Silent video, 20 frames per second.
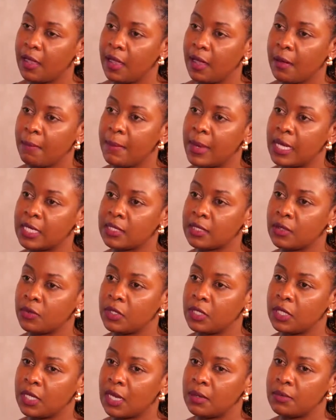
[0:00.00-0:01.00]
But
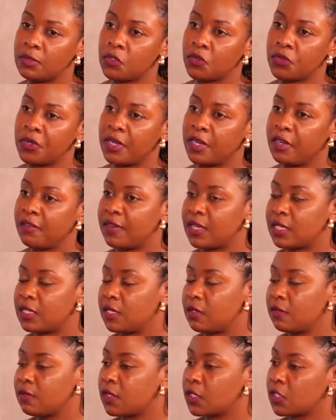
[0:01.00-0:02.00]
when it comes to
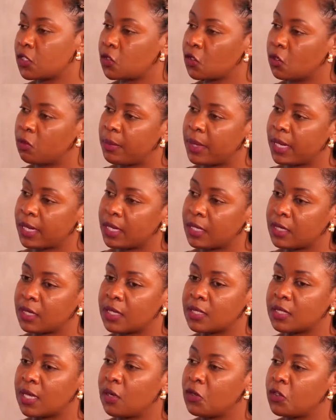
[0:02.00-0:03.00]
derivatives, the stock market,
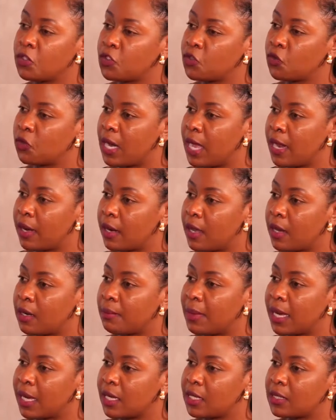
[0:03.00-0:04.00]
there's a lot to learn,
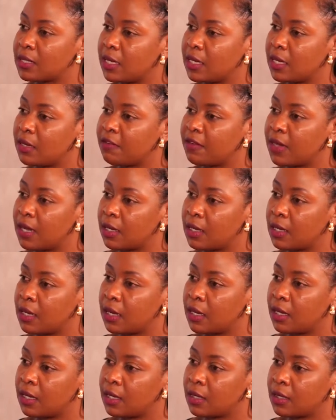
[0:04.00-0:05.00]
and markets are
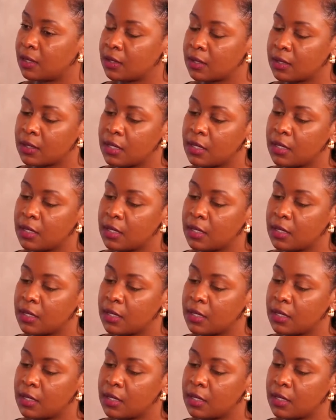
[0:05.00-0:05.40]
never